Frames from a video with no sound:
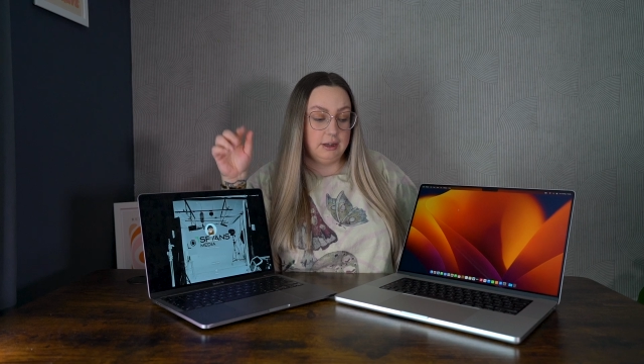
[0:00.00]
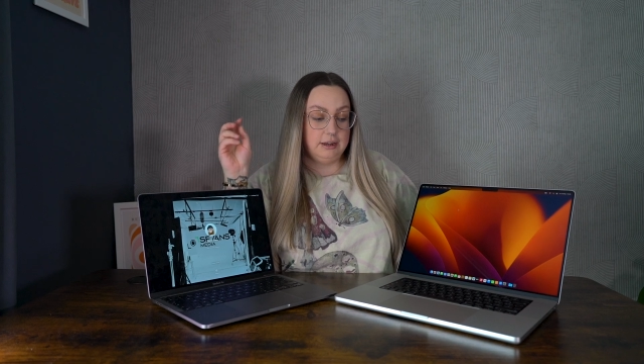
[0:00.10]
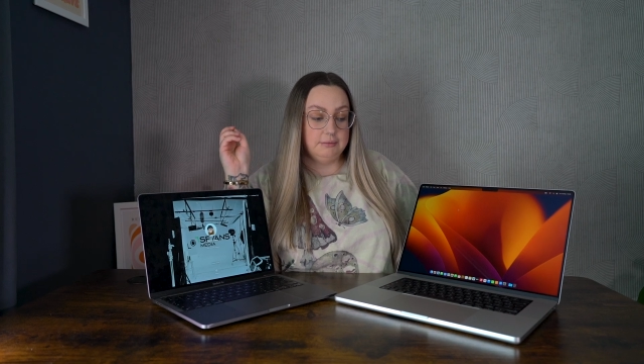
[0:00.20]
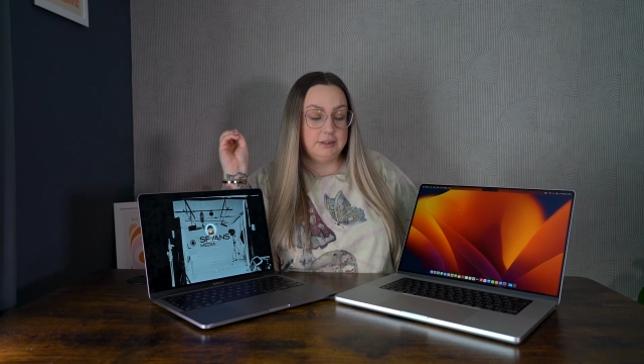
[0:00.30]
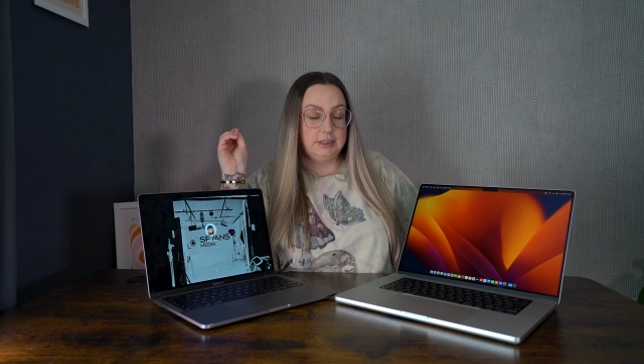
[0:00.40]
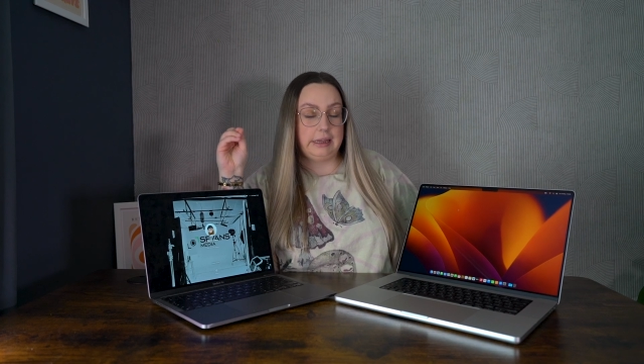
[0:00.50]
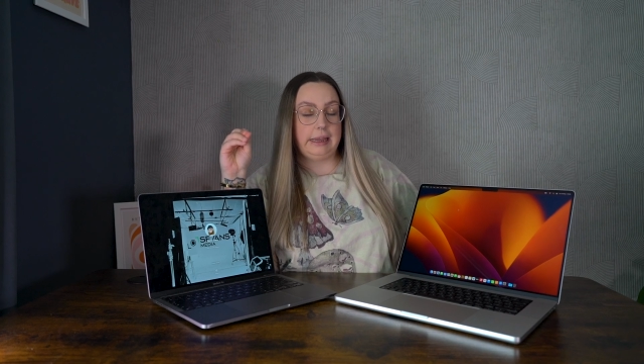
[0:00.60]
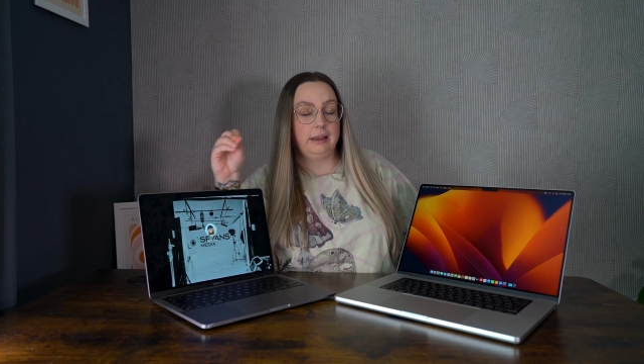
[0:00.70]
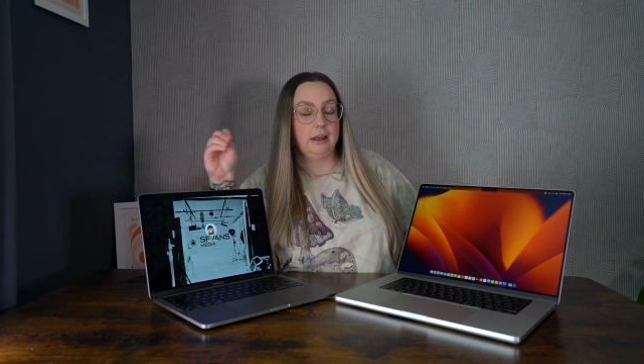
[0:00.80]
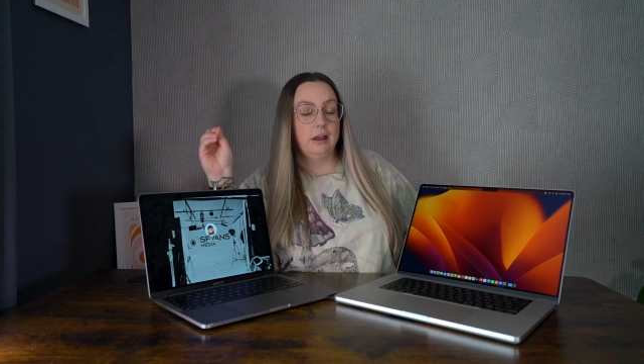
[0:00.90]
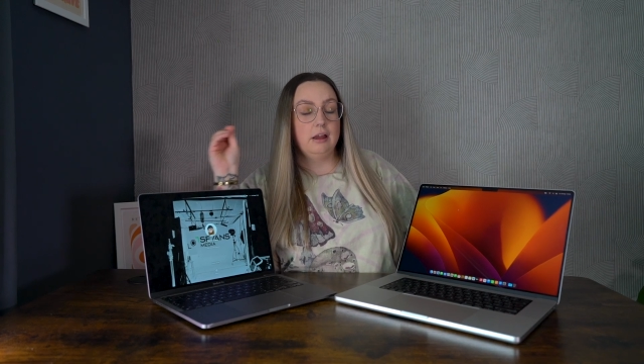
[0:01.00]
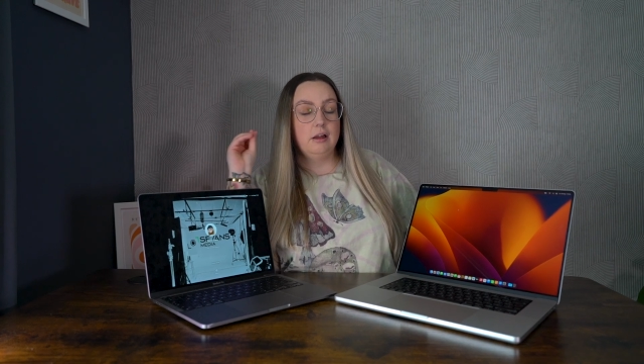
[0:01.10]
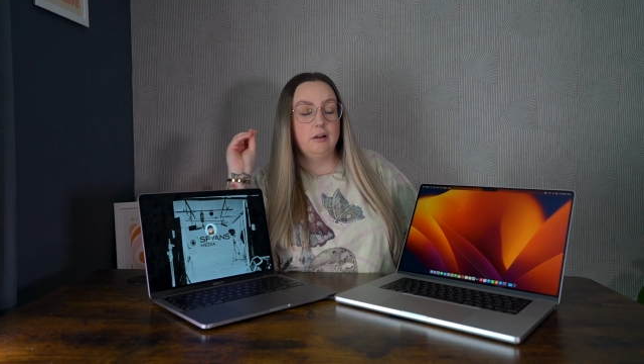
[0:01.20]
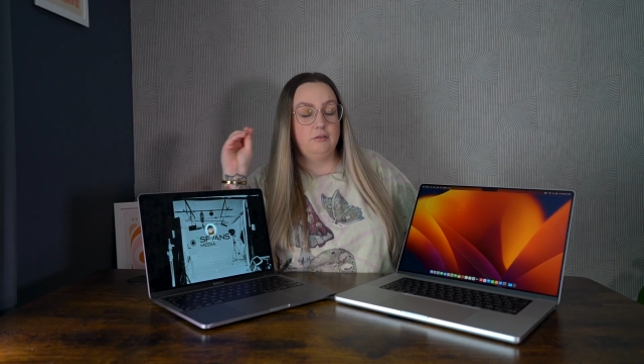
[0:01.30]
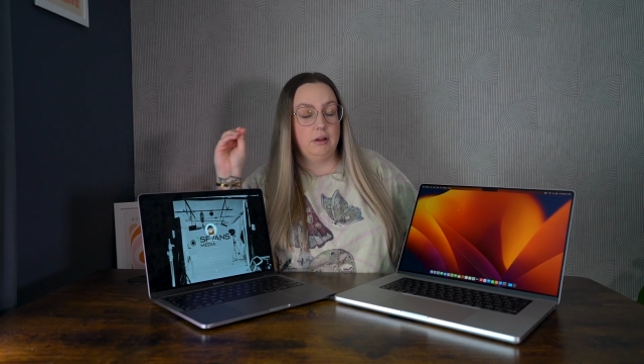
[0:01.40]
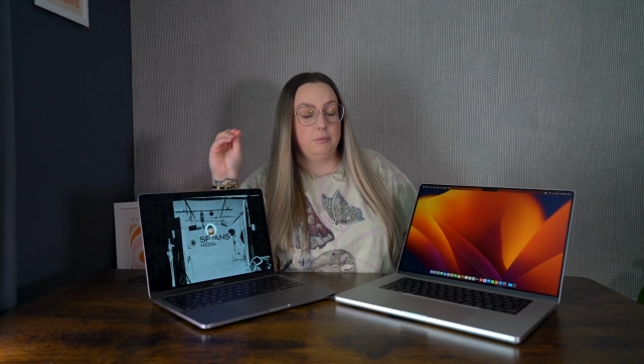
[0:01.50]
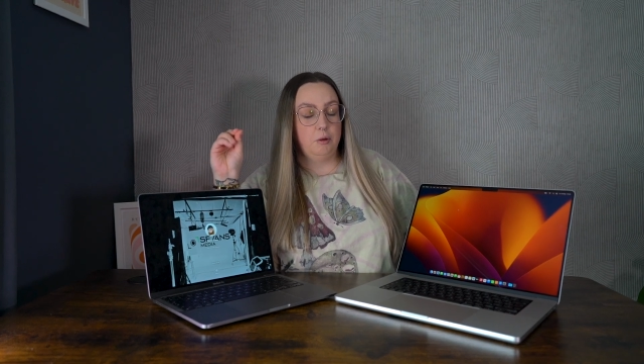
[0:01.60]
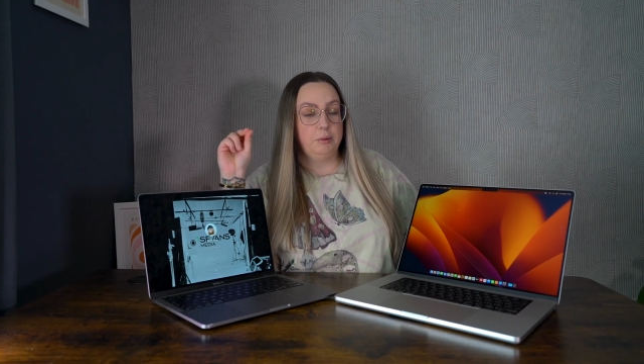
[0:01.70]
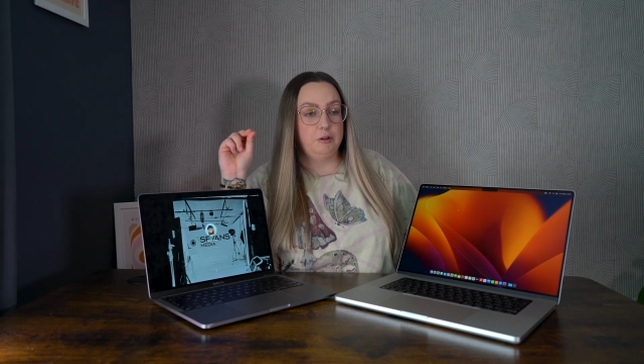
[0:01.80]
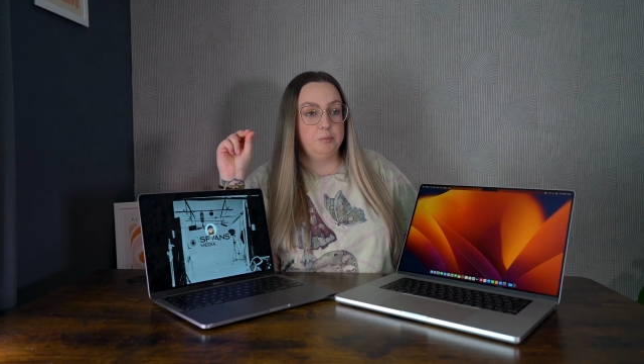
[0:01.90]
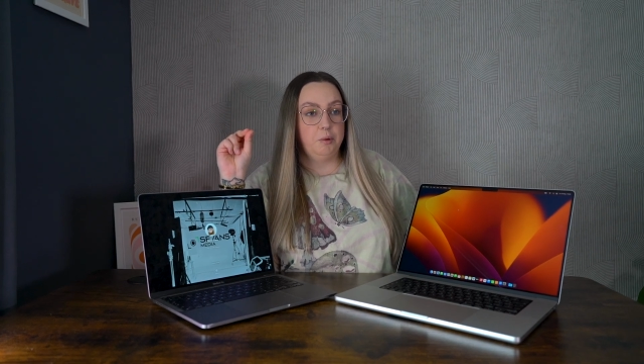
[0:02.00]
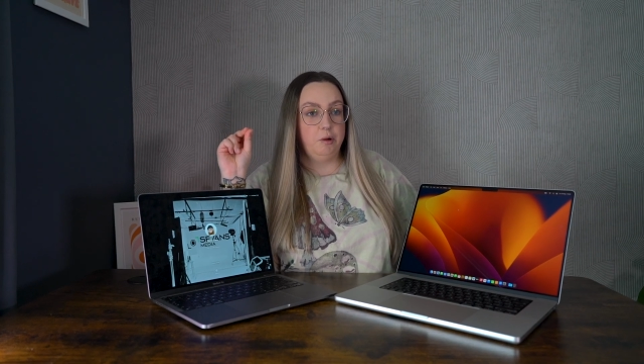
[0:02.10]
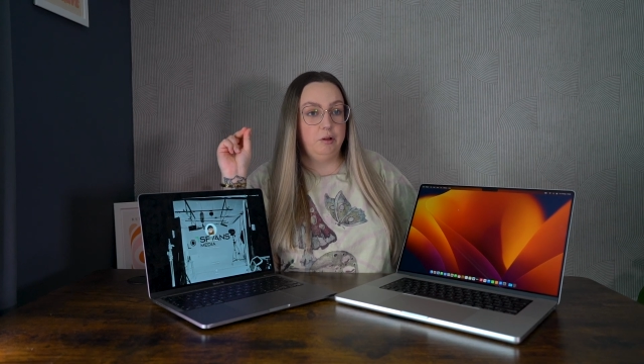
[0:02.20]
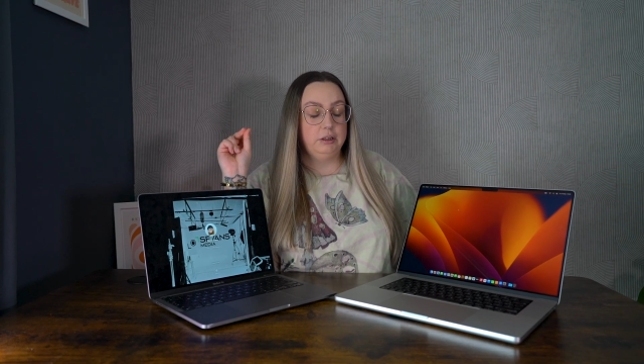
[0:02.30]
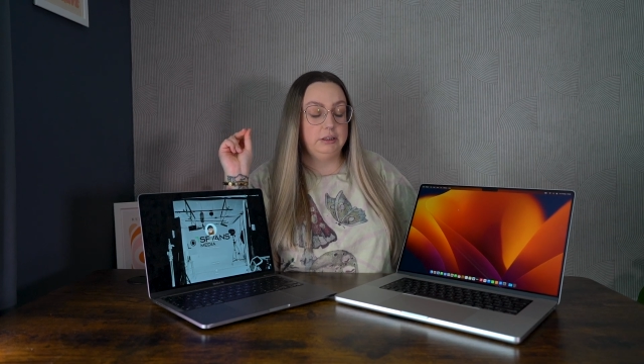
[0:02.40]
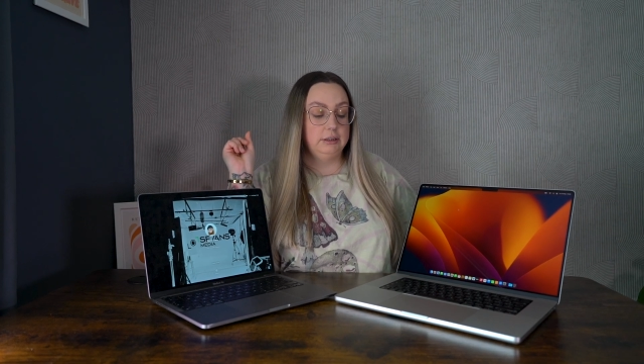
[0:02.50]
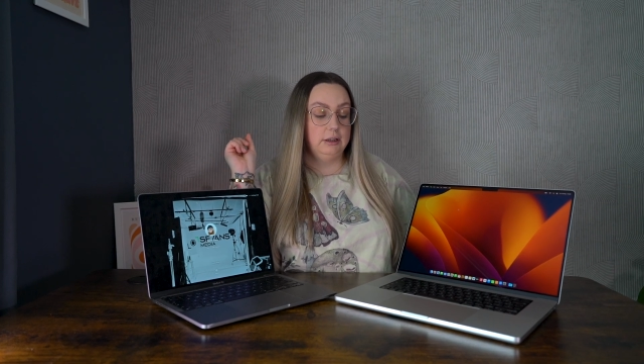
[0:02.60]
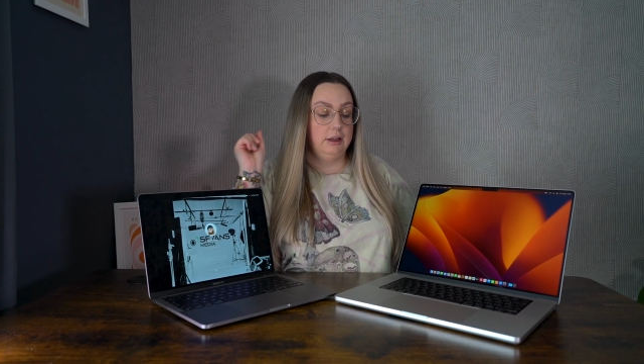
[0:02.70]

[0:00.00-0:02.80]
I am sick of rainbow beach balls